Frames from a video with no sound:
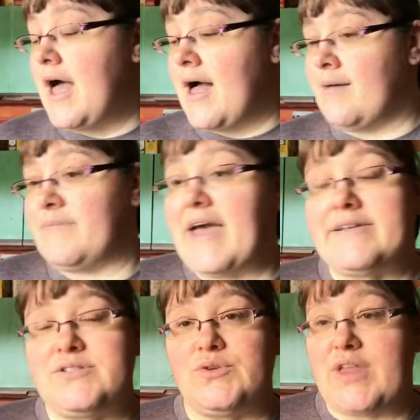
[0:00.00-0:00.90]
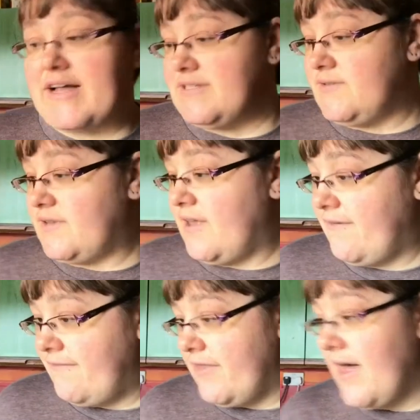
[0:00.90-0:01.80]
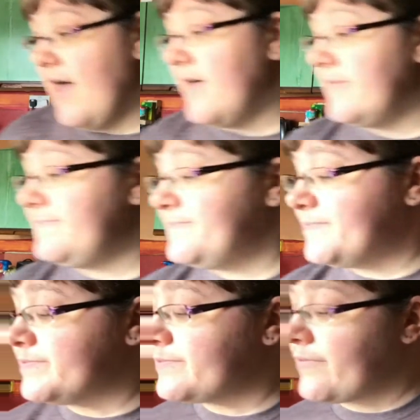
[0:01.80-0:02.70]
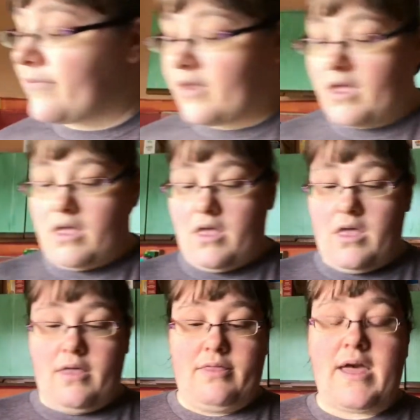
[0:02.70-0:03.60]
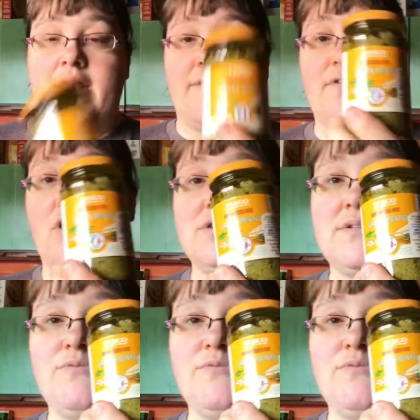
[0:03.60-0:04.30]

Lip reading: Yeah, so that's for that. Then I've got some